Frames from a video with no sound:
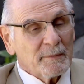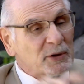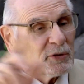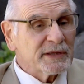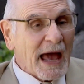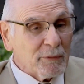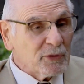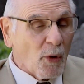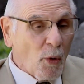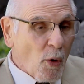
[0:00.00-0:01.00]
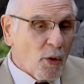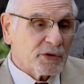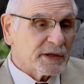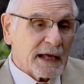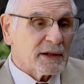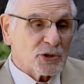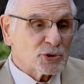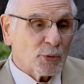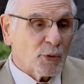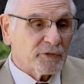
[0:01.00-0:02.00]
because that was all
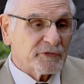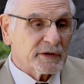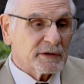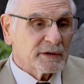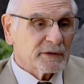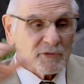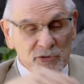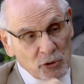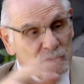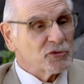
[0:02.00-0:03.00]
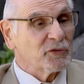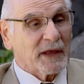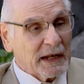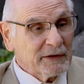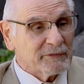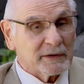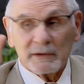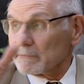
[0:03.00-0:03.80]
psychological warfare. There was no truth to any of it.